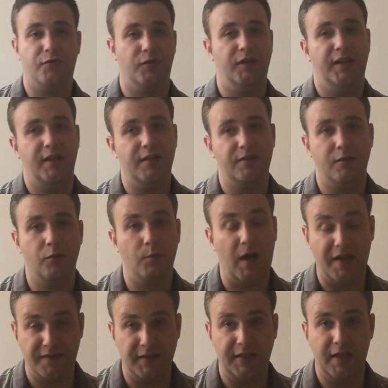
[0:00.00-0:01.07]
is related to
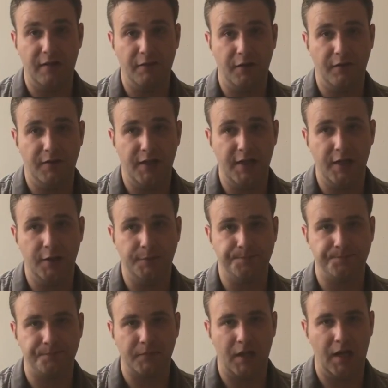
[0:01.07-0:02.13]
my sinking fund video,
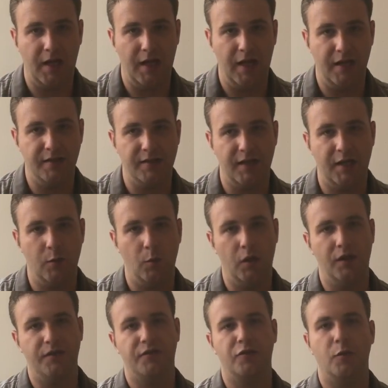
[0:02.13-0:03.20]
and it
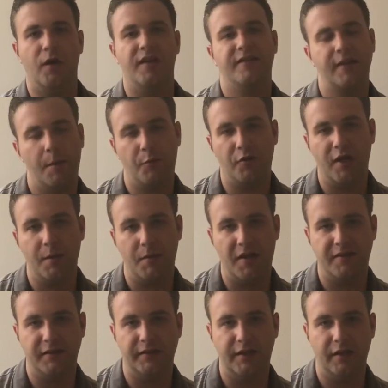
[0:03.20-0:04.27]
was, do I separate my
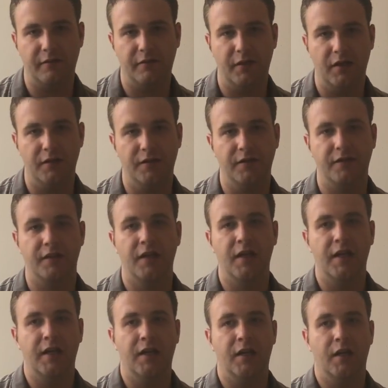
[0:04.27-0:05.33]
sinking funds
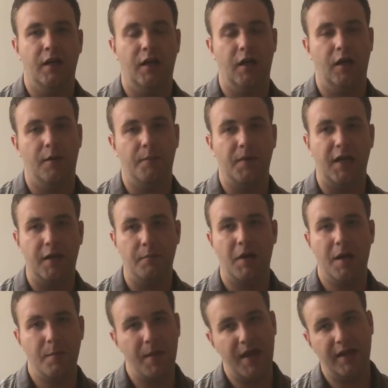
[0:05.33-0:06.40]
in
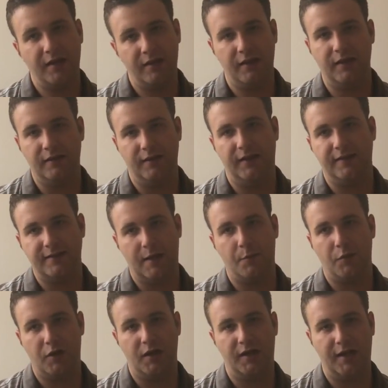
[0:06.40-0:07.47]
my bank in like
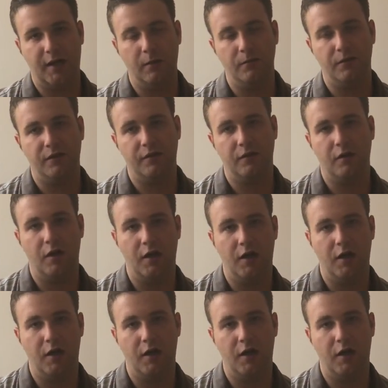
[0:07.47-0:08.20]
separate accounts?